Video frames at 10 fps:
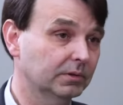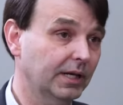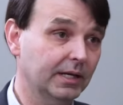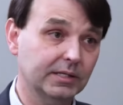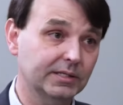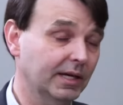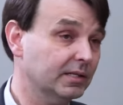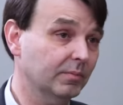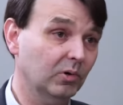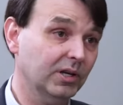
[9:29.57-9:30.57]
Take
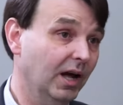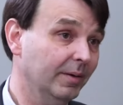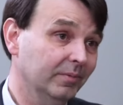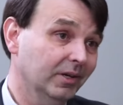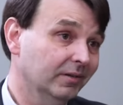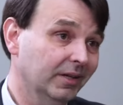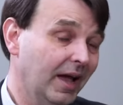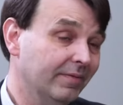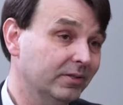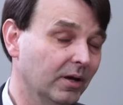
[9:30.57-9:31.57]
some more time. You
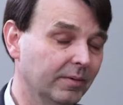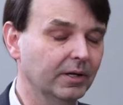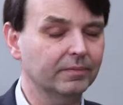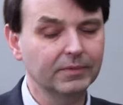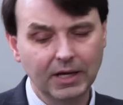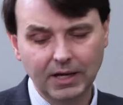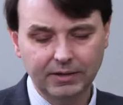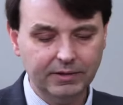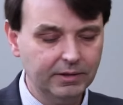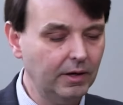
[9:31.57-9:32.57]
have to. I mean,
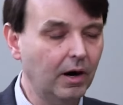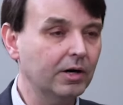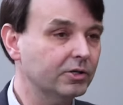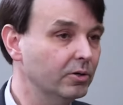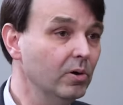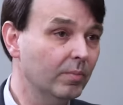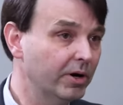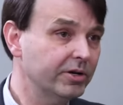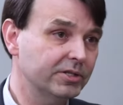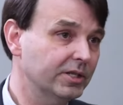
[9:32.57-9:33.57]
there are true
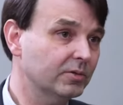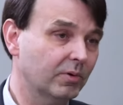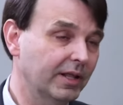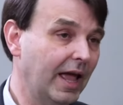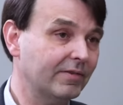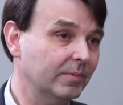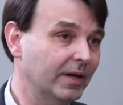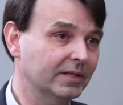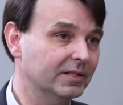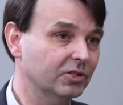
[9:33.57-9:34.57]
emergencies where they have to
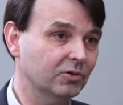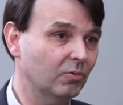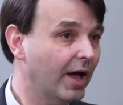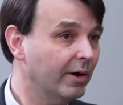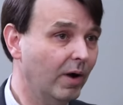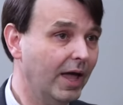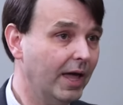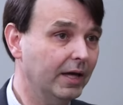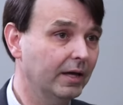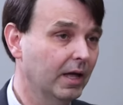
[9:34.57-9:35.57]
make a decision right
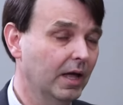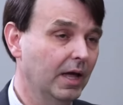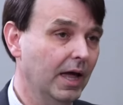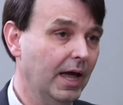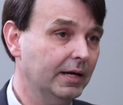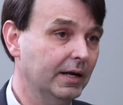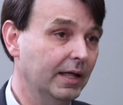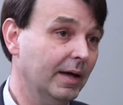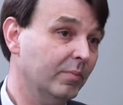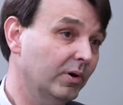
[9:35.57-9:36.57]
away. And
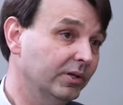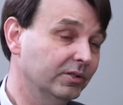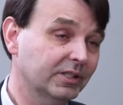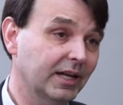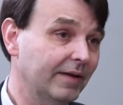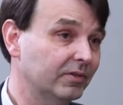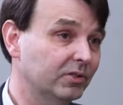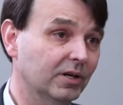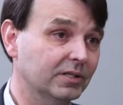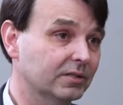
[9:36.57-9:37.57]
at that point, you just kind of have to
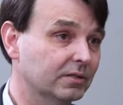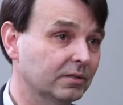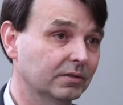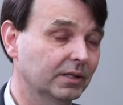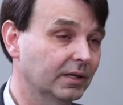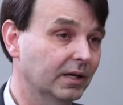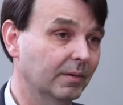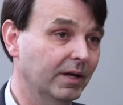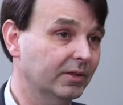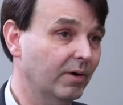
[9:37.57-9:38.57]
trust that they're going
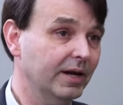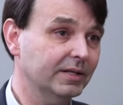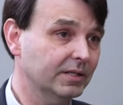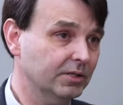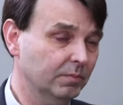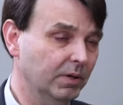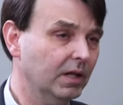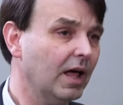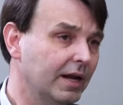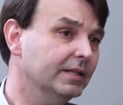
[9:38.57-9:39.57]
to make the right decision. But a
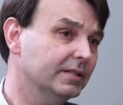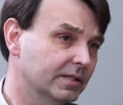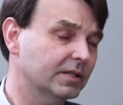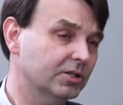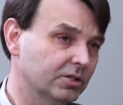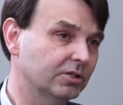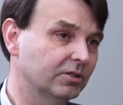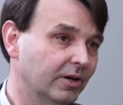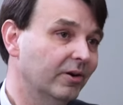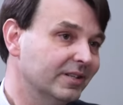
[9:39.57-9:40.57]
lot of these decisions,
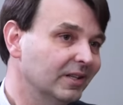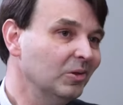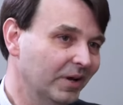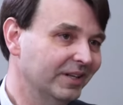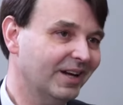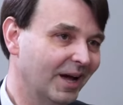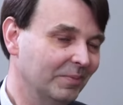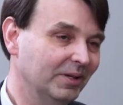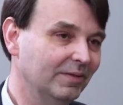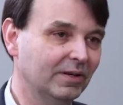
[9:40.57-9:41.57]
there is a little bit of
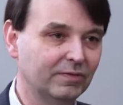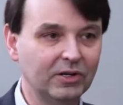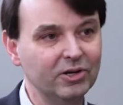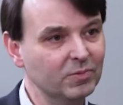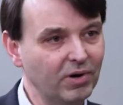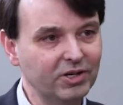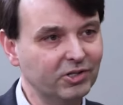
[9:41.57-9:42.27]
time, even if there is